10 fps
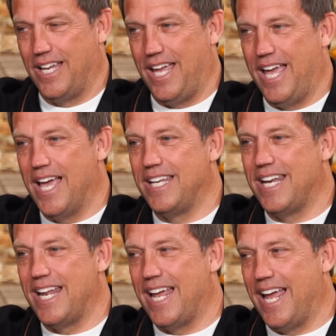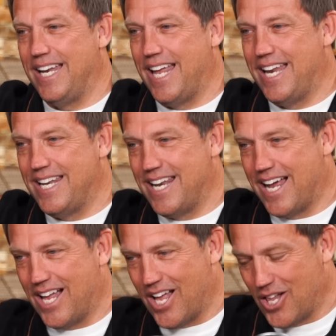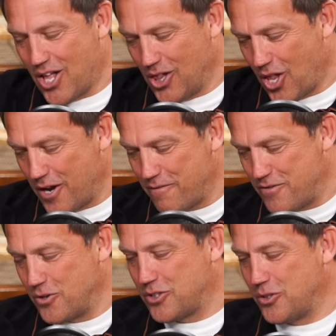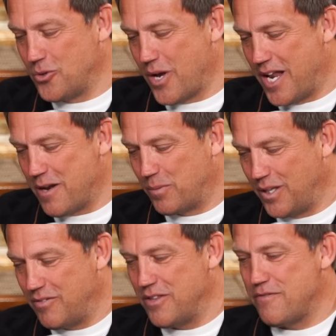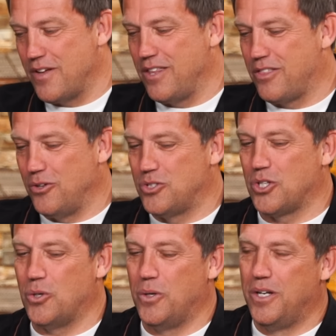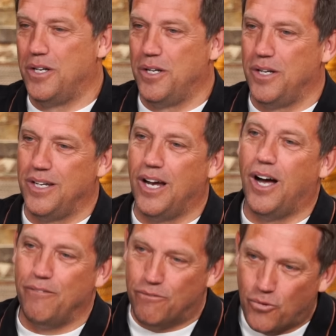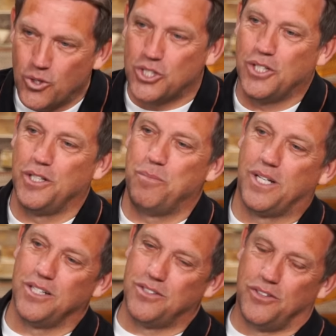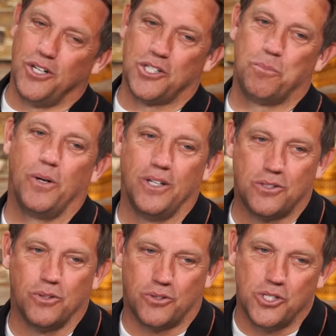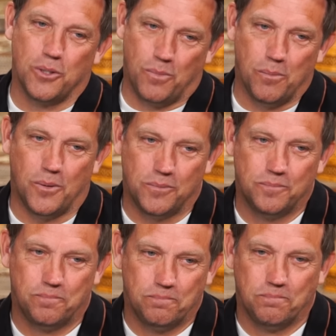and and and a, a lot of folks who end up leaving the faith do so unfortunately because of their experience with Christian people. Mm-hmm. Yeah.